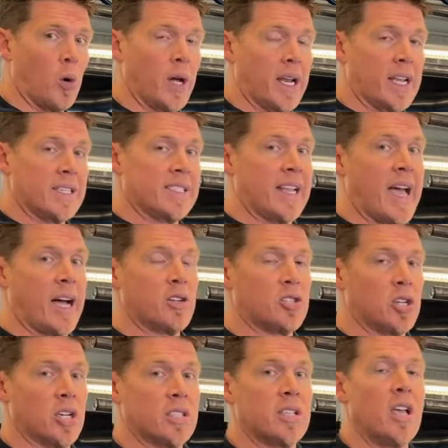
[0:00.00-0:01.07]
It is now
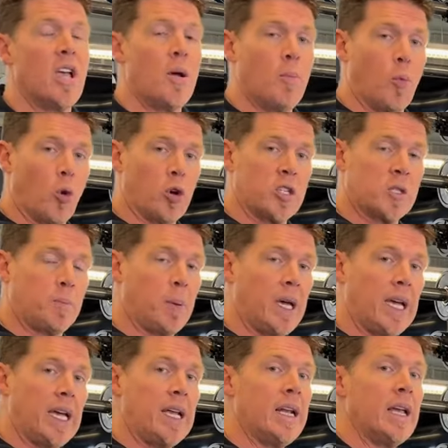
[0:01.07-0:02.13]
just more
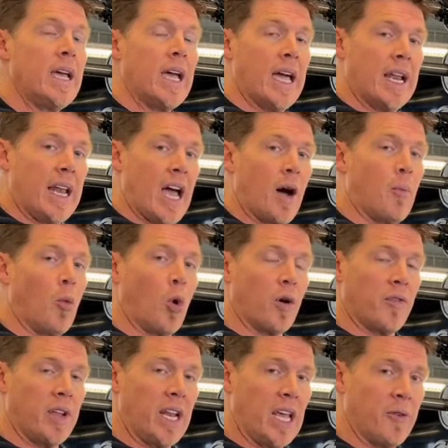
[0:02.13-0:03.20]
speed and now more
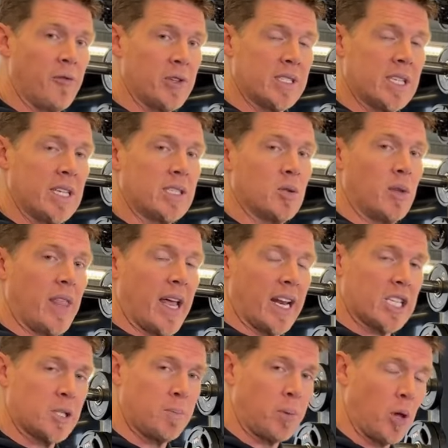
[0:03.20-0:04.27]
of an emphasis on that
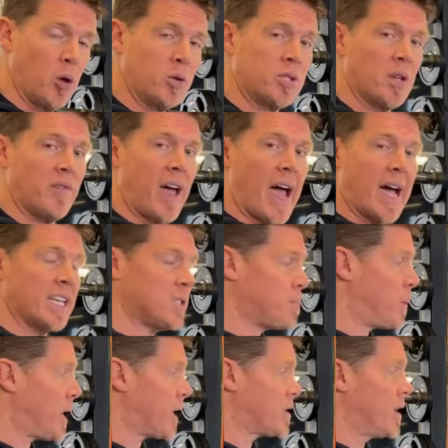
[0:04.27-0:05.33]
explosive
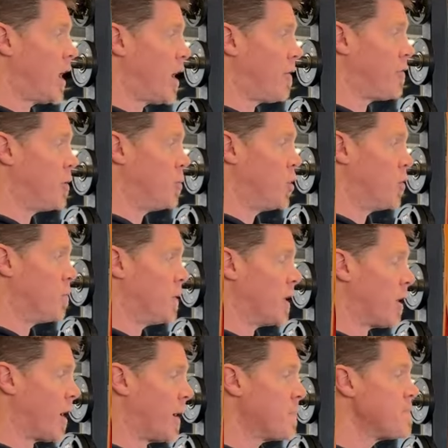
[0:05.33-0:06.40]
aspect of the movement,
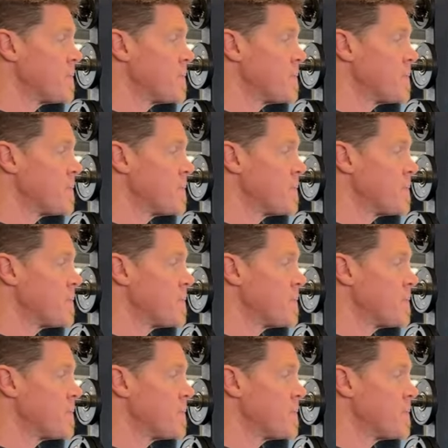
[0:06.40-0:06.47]
all right?